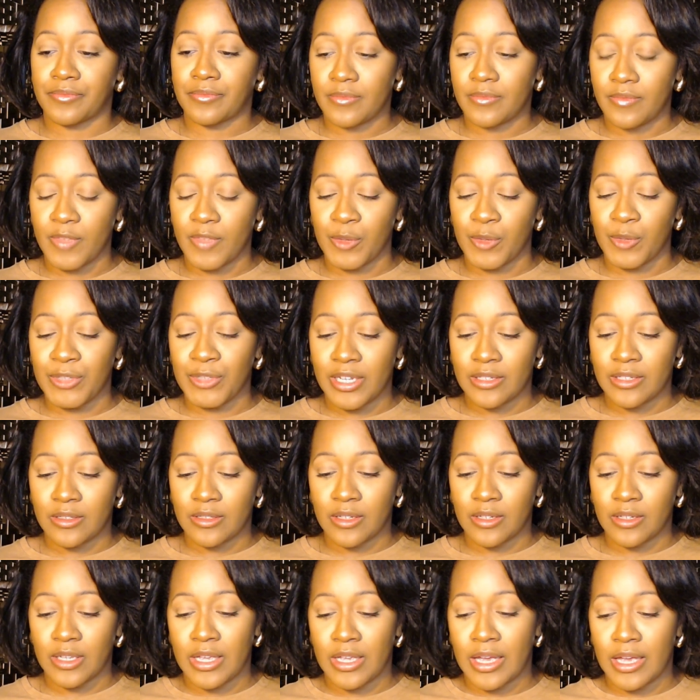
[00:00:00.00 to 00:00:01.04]
Besides
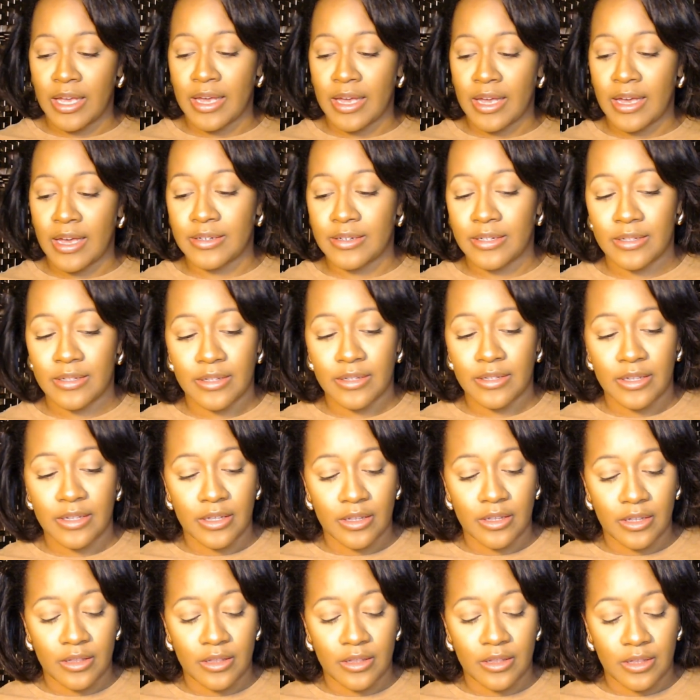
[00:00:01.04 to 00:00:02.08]
looking at
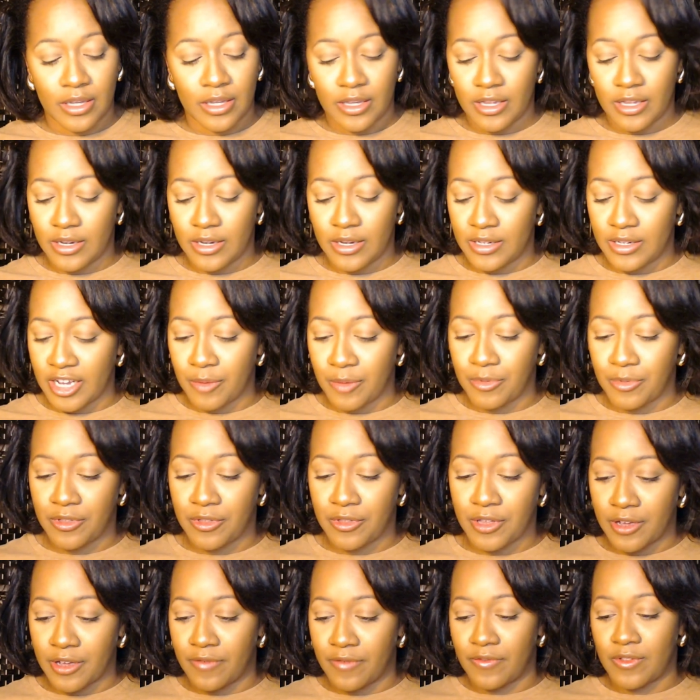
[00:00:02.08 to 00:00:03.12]
the in-depth
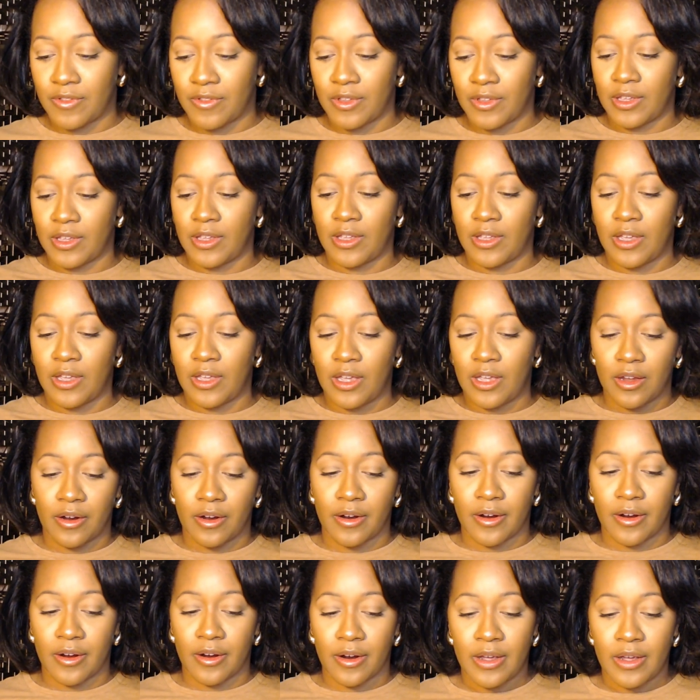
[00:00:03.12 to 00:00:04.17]
of the
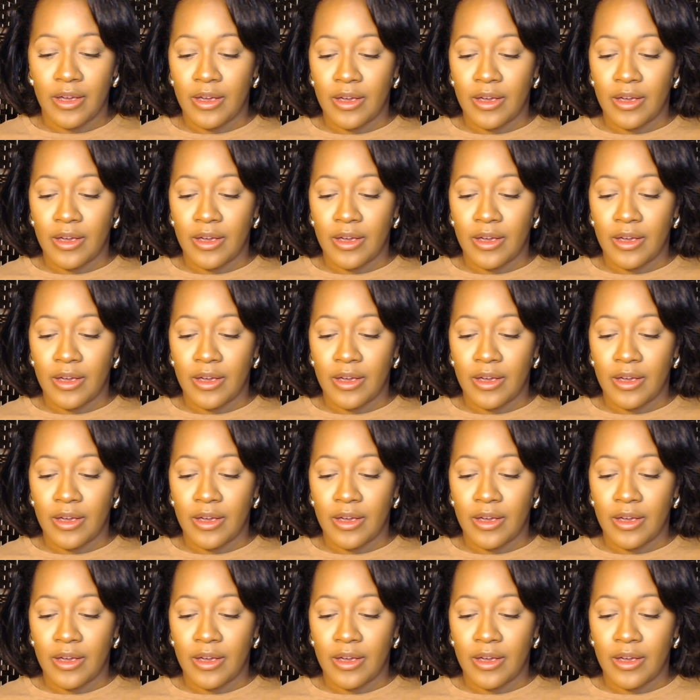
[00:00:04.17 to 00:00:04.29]
year.